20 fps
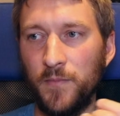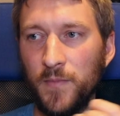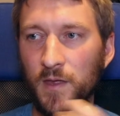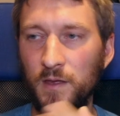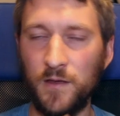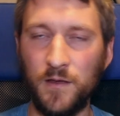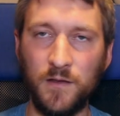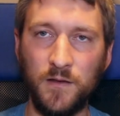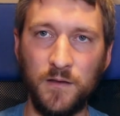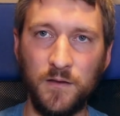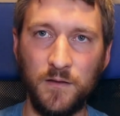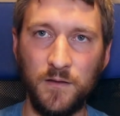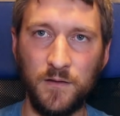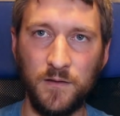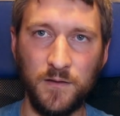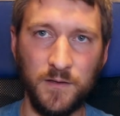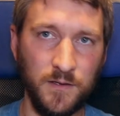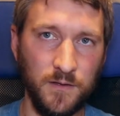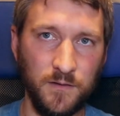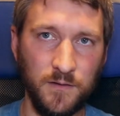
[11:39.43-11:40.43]

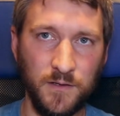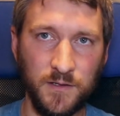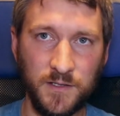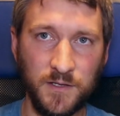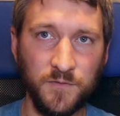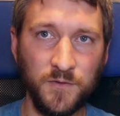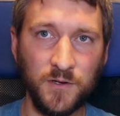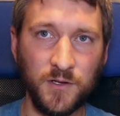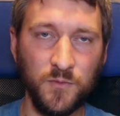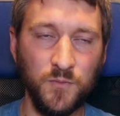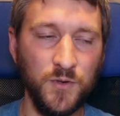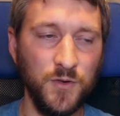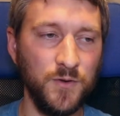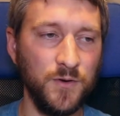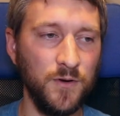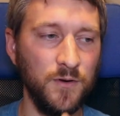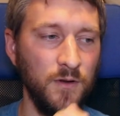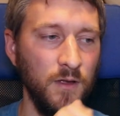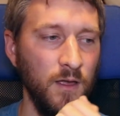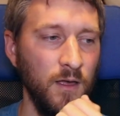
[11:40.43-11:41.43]
a different
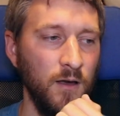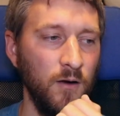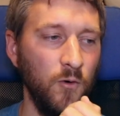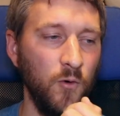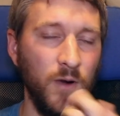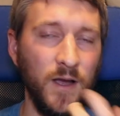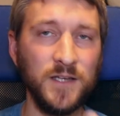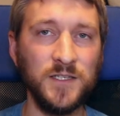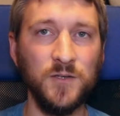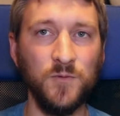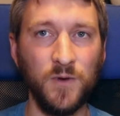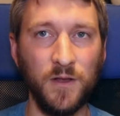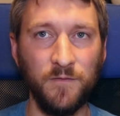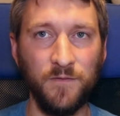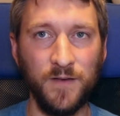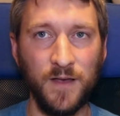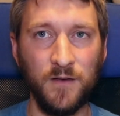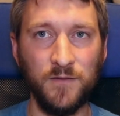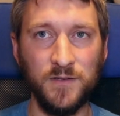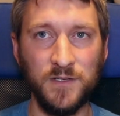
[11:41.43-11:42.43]
computer, or actually what I
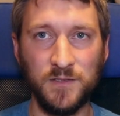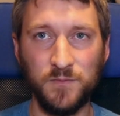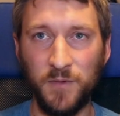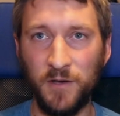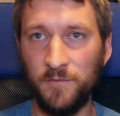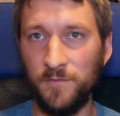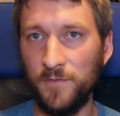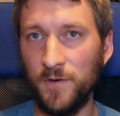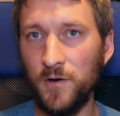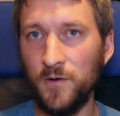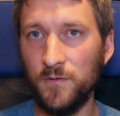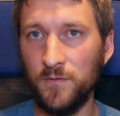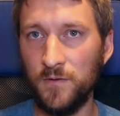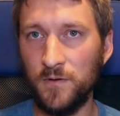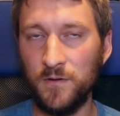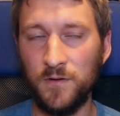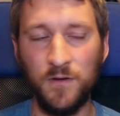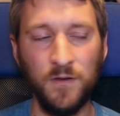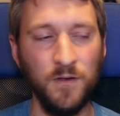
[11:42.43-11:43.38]
found is my phone.